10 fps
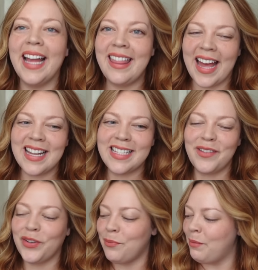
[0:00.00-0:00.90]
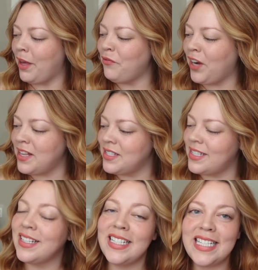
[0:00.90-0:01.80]
And that is it for me, my
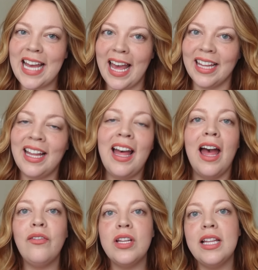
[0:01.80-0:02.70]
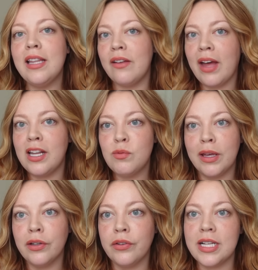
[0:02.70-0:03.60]
friends, today. Everything that I've added to
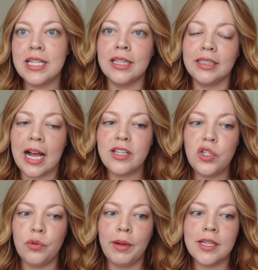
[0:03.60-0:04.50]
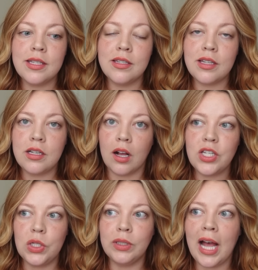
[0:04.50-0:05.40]
my Goodreads in the last two months since I
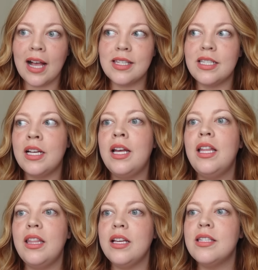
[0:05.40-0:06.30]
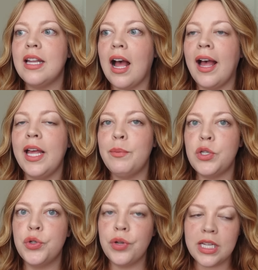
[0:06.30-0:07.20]
talked to you last, things that I am
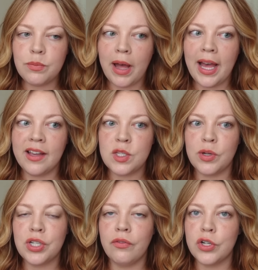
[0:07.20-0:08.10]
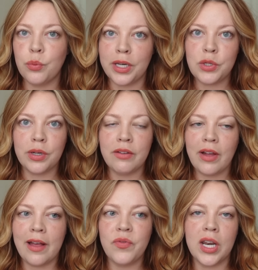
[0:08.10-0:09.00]
intrigued by, especially for twenty
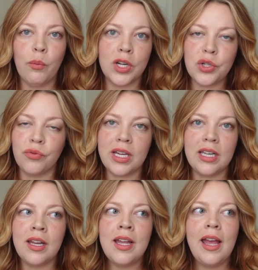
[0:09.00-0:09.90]
twenty-five, that I want to read.